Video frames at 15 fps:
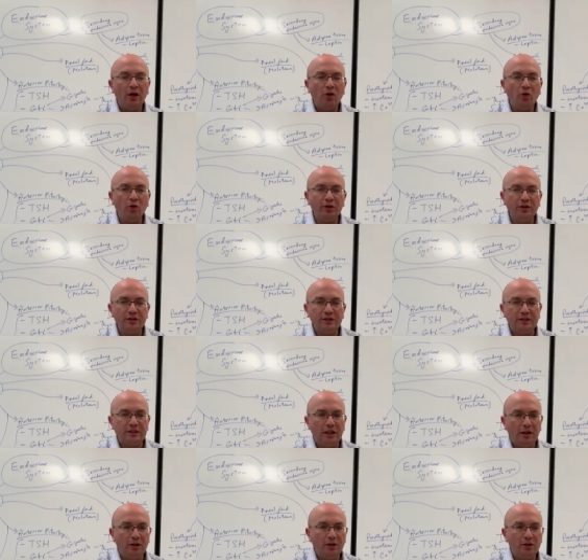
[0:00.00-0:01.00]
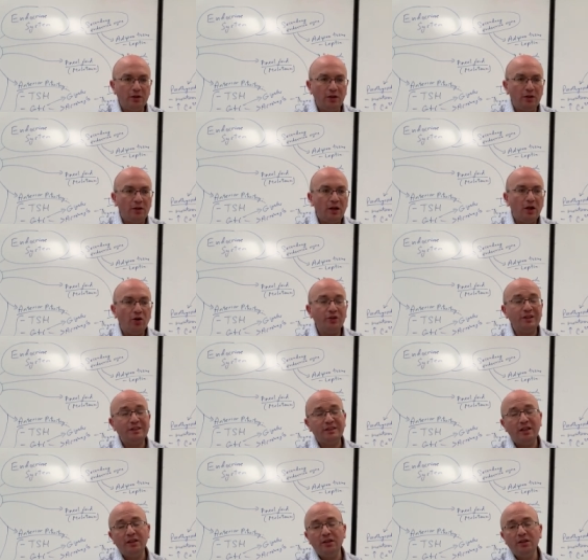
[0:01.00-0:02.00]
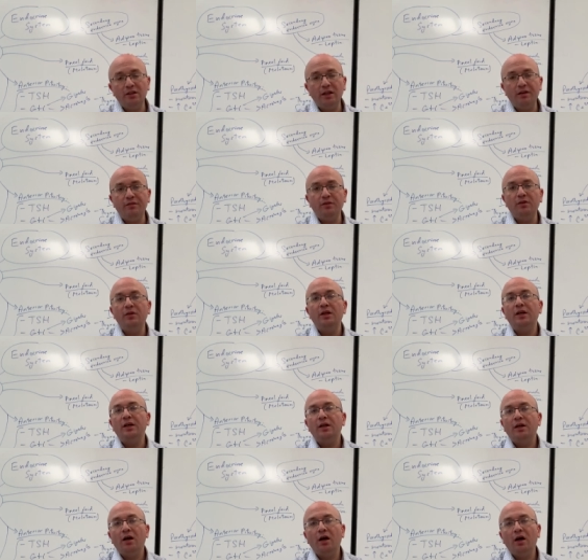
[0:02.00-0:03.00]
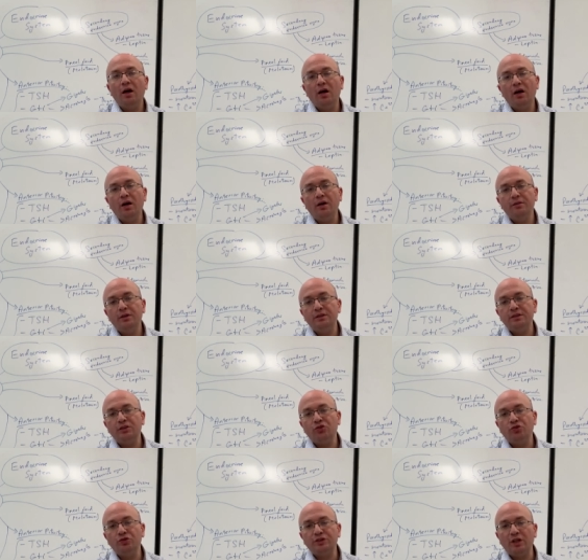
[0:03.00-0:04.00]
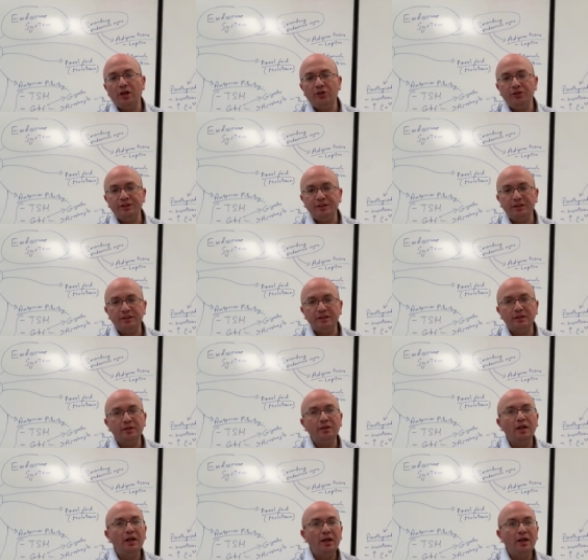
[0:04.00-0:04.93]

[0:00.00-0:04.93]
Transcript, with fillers: or the cellular on the cellular level uh, the tissues are resistant